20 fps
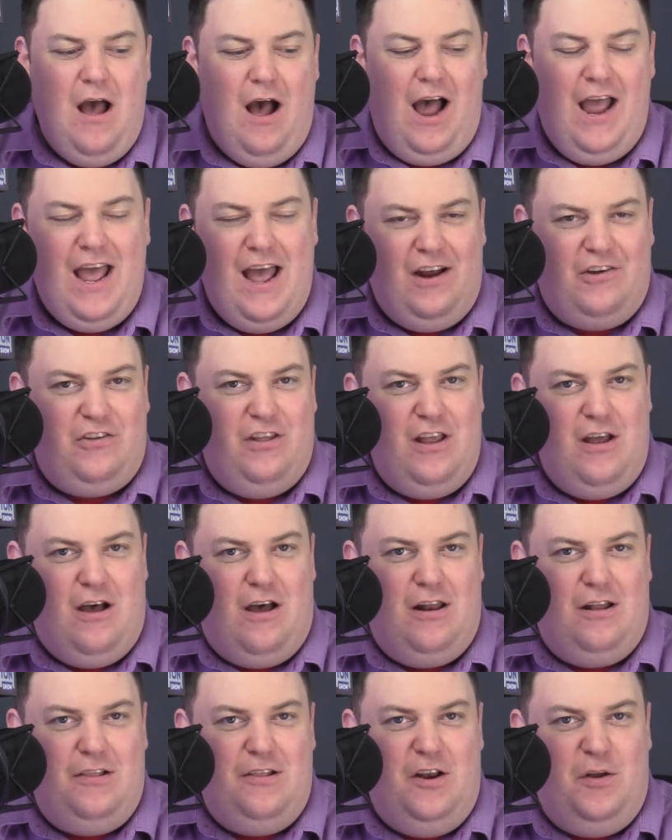I actually
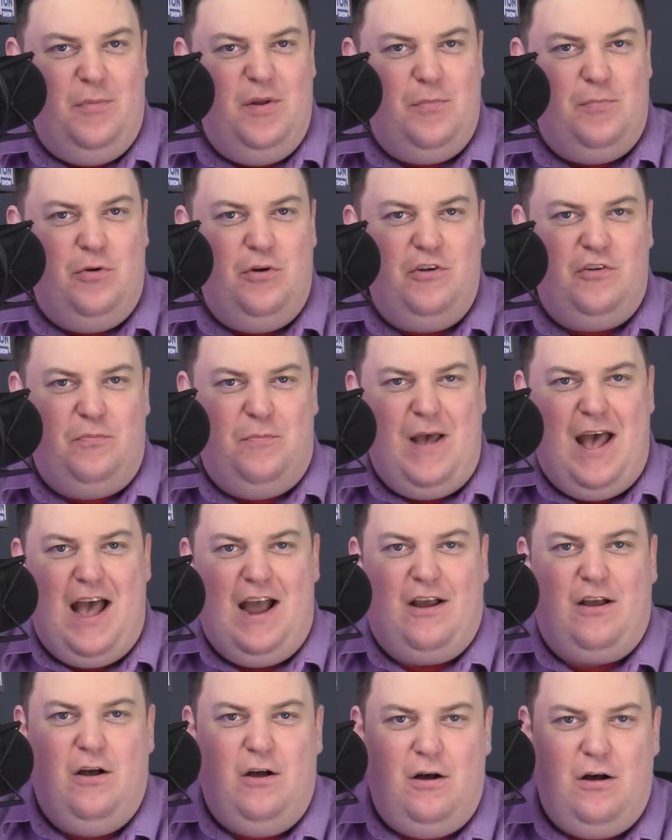got a little bit of
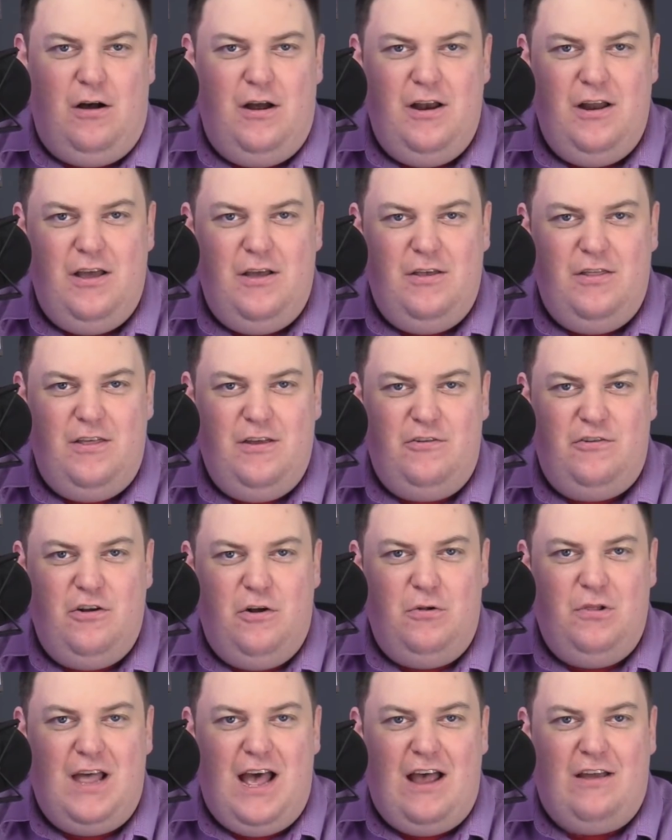pushback on the
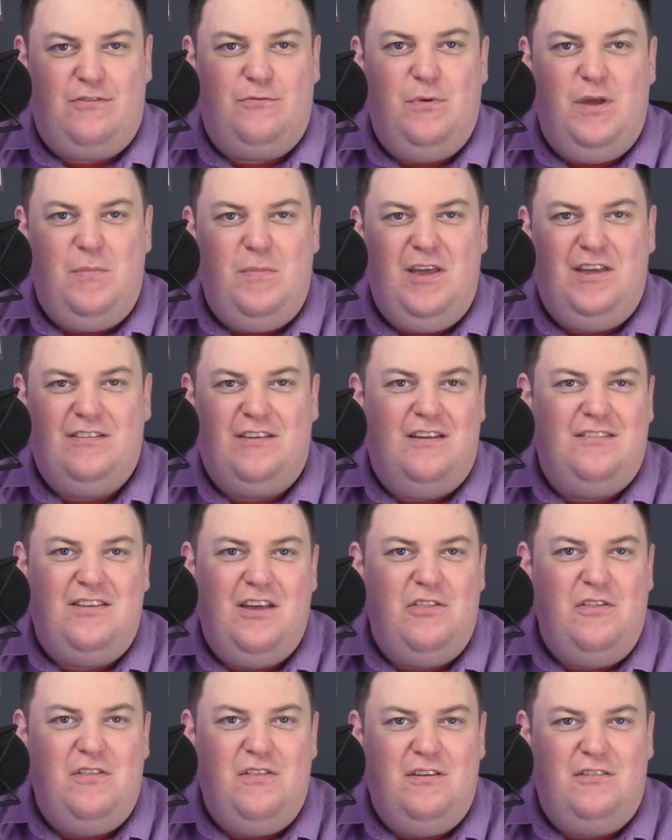show last week because I
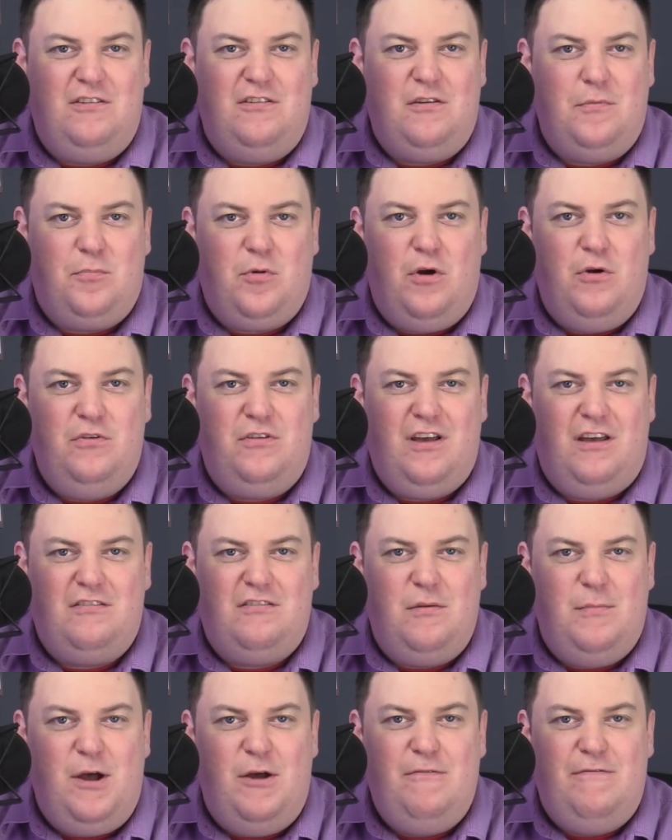said that this is a
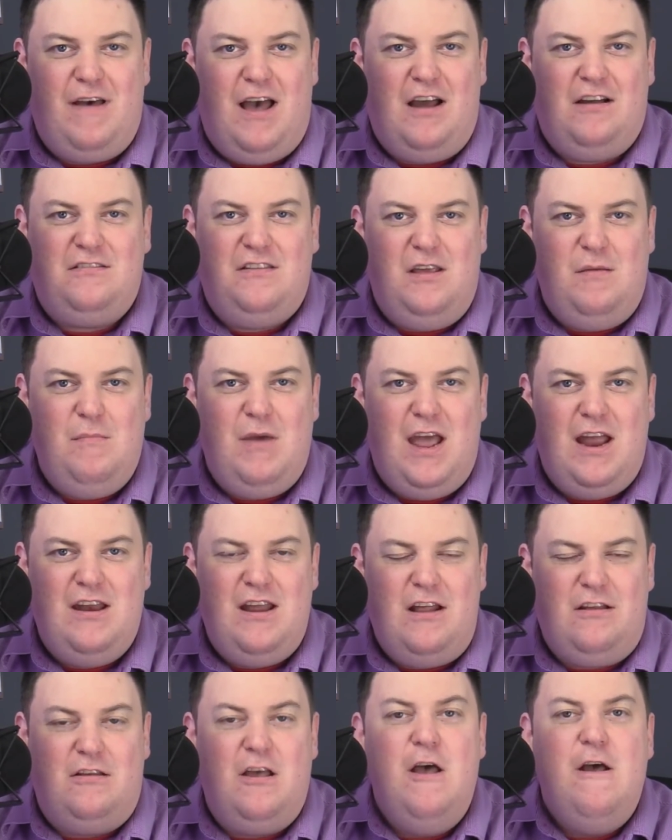protest about vaccine
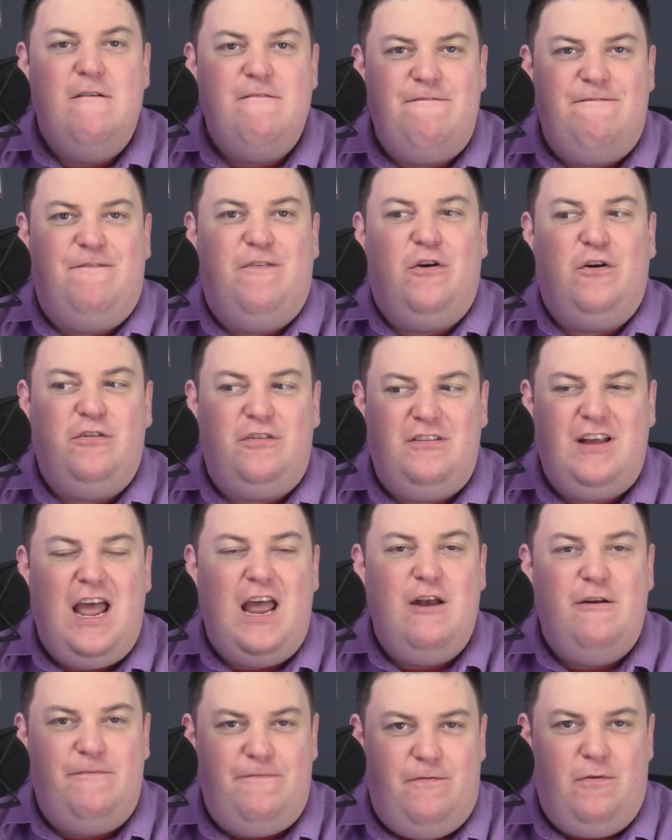mandates first
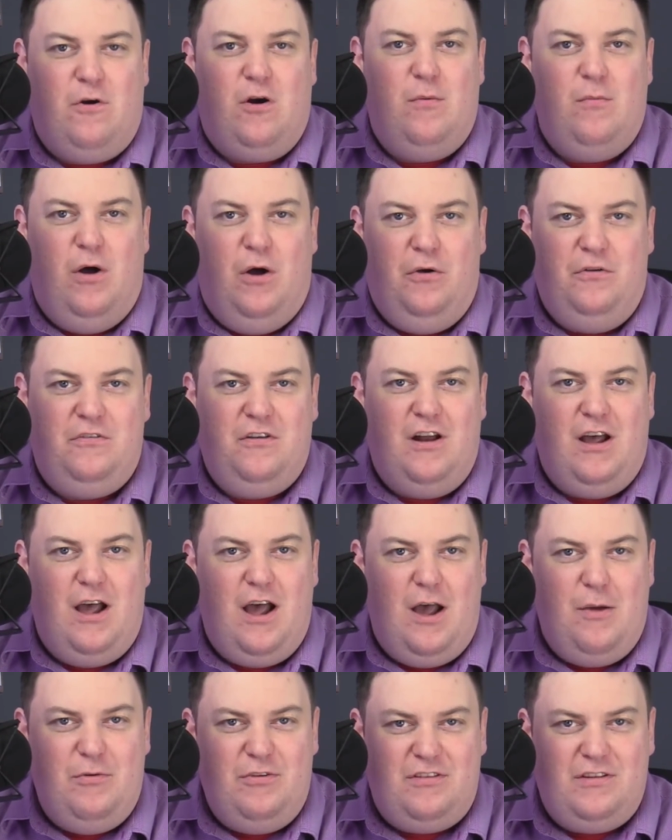and foremost. And
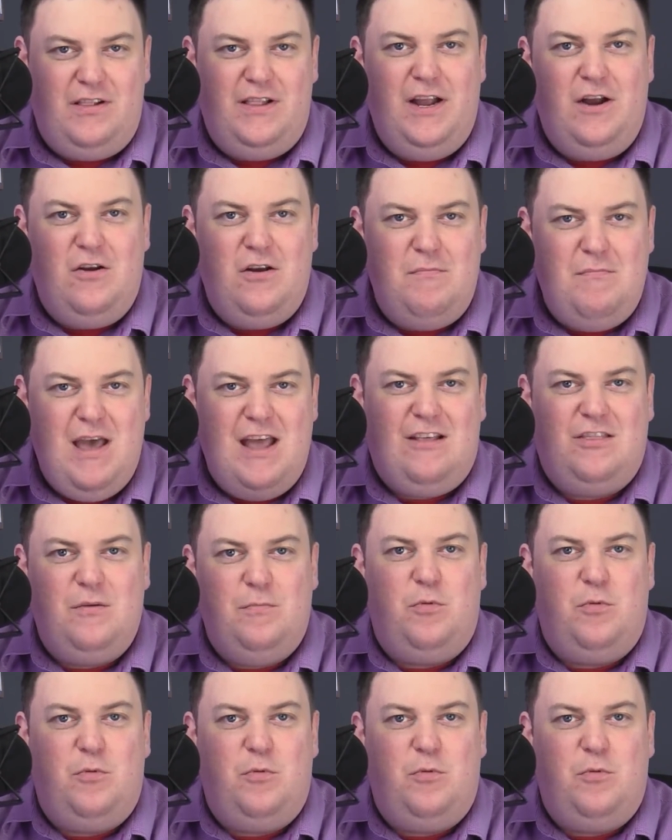I was clear to make